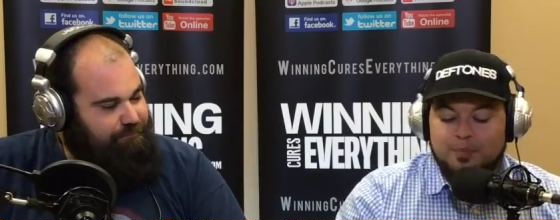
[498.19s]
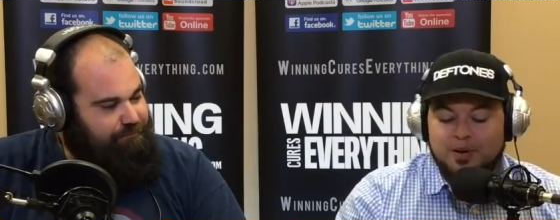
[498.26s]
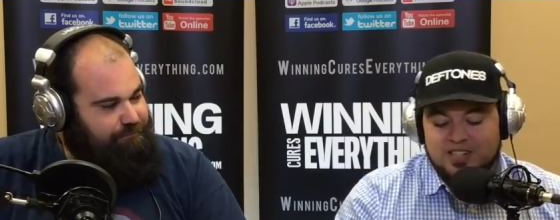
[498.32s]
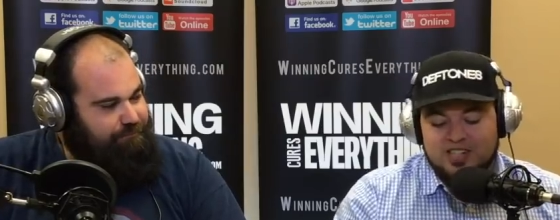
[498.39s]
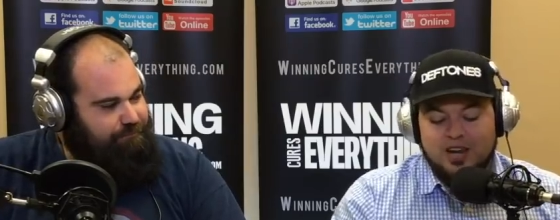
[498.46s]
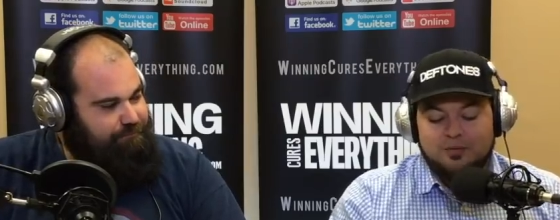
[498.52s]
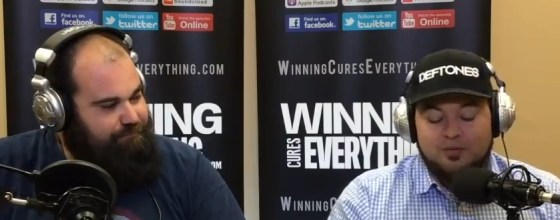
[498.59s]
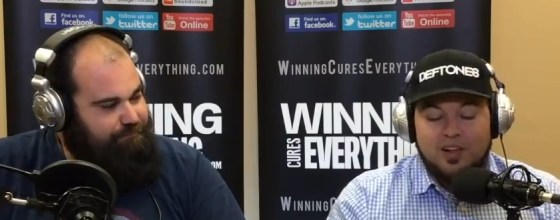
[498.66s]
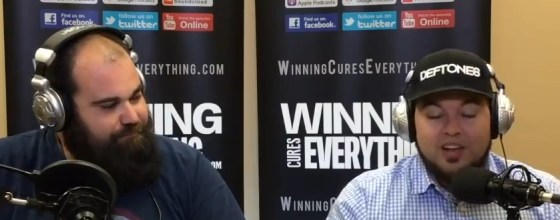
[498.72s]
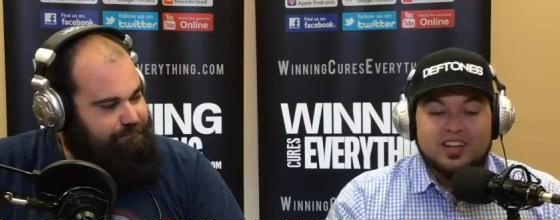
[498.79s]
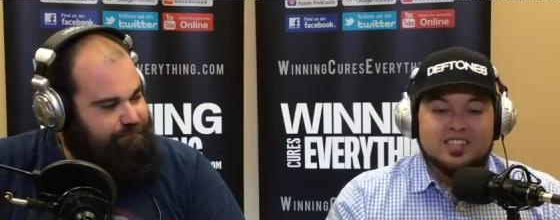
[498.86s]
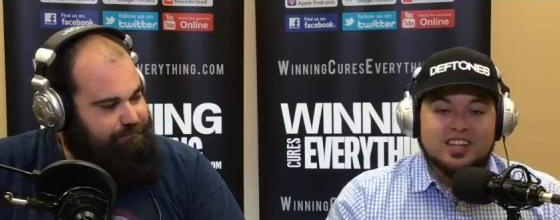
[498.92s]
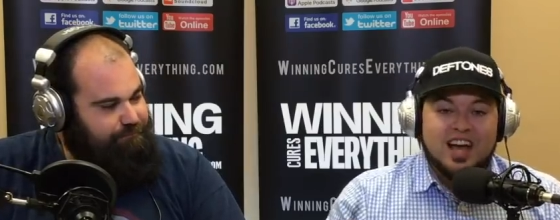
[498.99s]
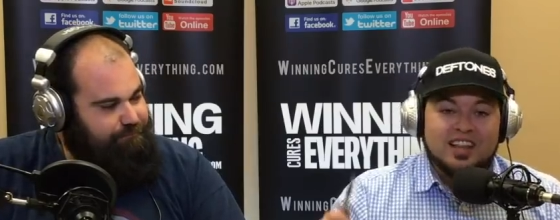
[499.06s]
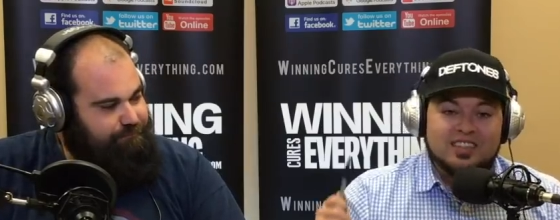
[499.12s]
Speaker 1: PJ Fleck
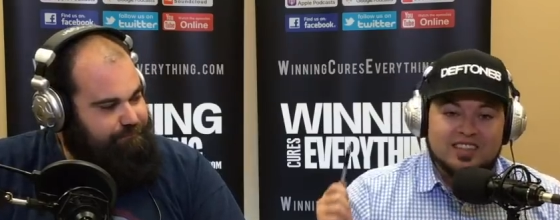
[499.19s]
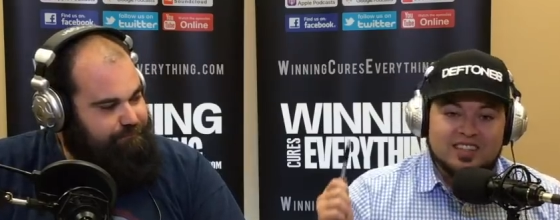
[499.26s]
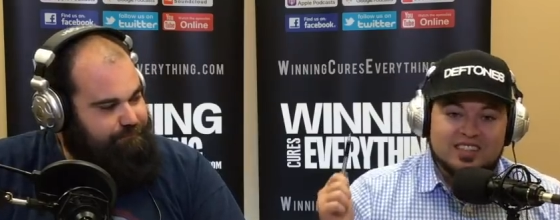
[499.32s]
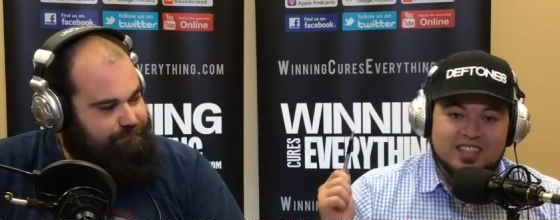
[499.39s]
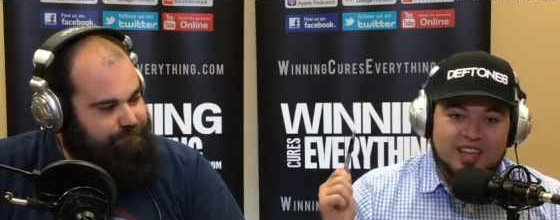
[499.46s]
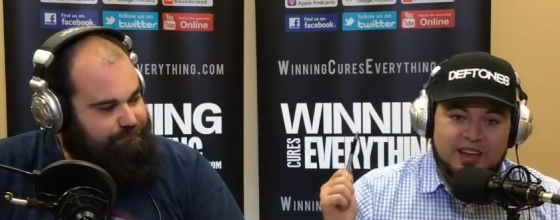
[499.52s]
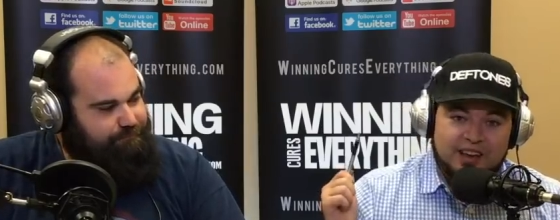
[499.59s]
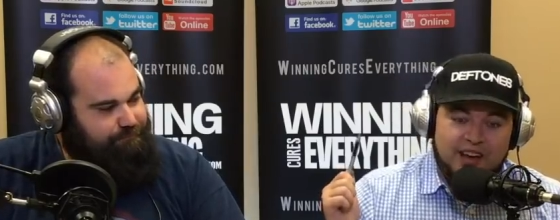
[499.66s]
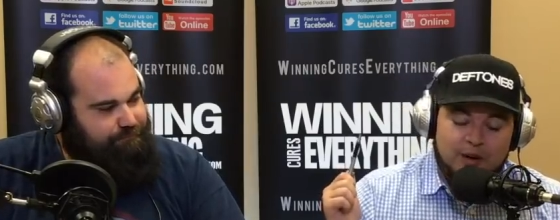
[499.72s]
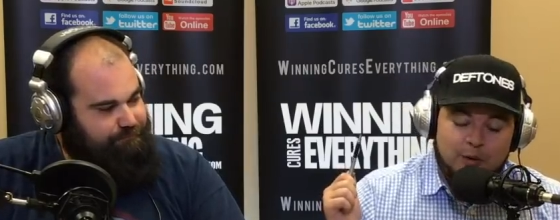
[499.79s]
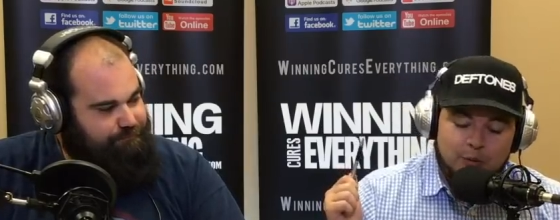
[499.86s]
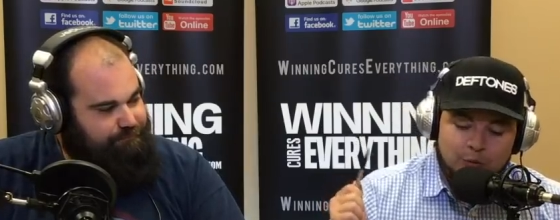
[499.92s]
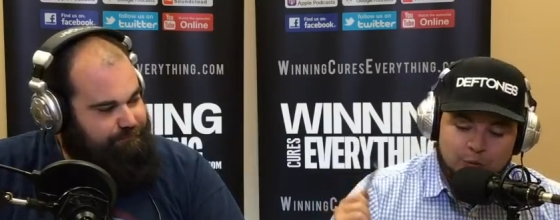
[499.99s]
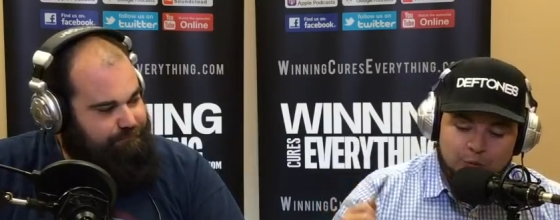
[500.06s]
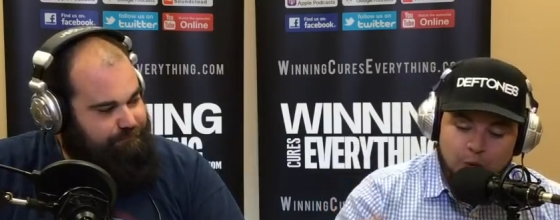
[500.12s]
has got this thing
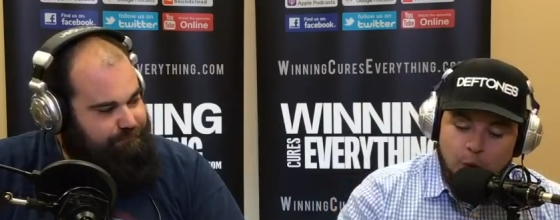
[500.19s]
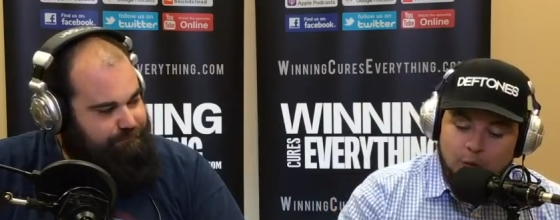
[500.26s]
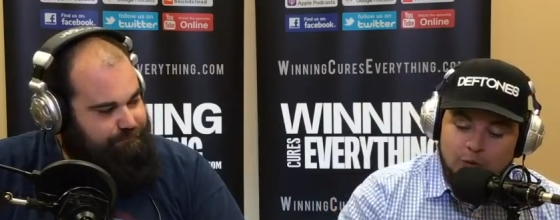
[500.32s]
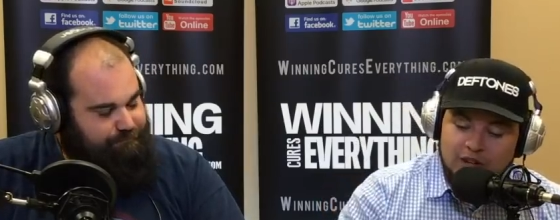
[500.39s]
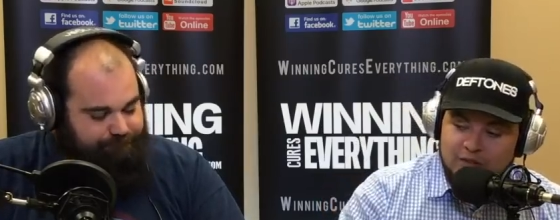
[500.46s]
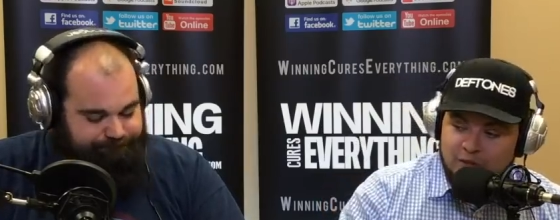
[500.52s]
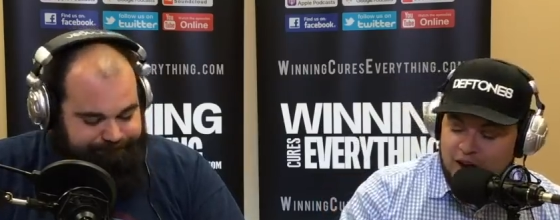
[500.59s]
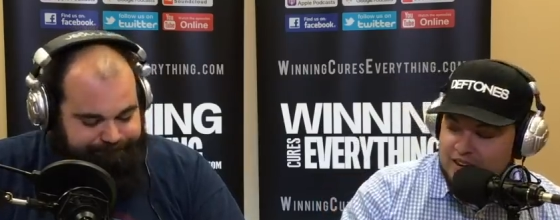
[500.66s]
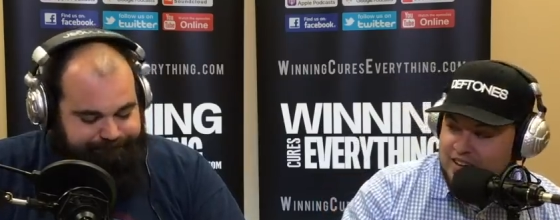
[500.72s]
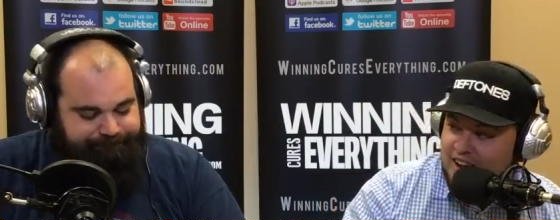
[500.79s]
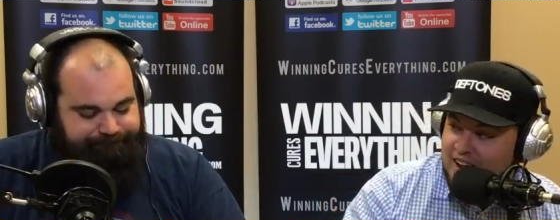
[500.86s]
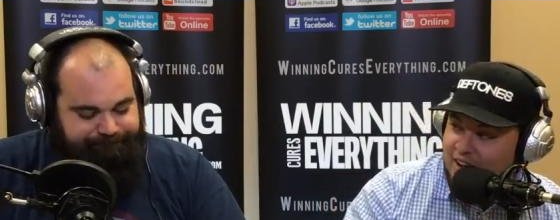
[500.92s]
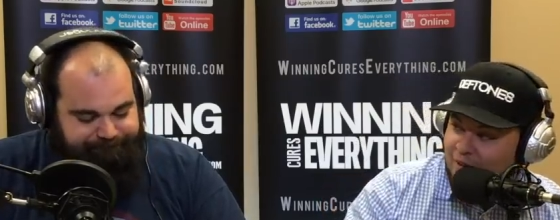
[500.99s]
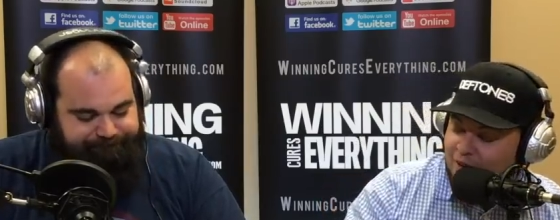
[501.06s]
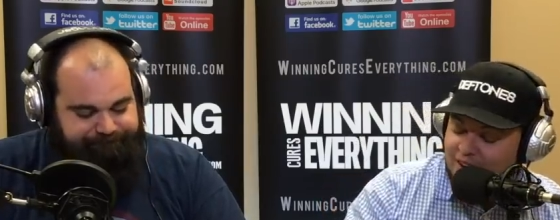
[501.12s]
rolling right
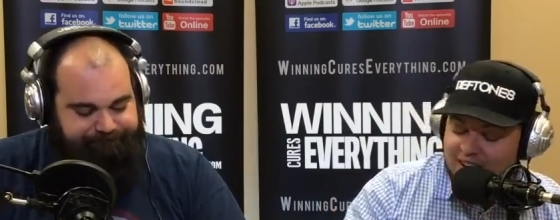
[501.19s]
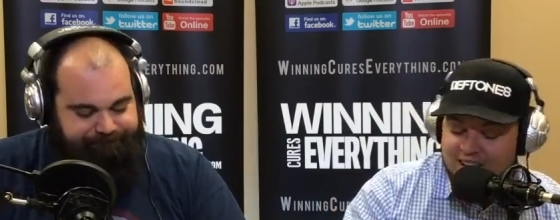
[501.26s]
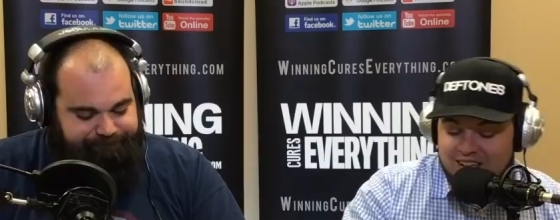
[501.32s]
now.